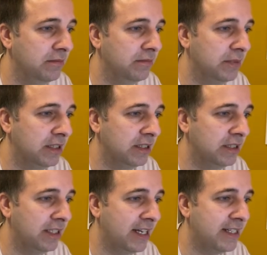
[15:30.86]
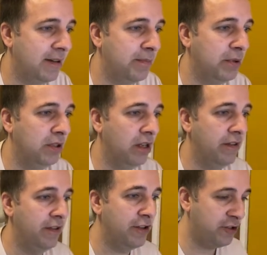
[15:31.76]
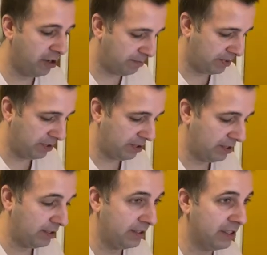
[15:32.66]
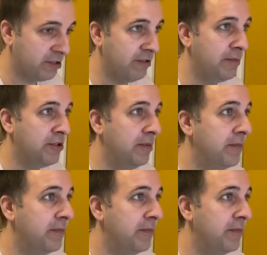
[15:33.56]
because it's an example of a job description.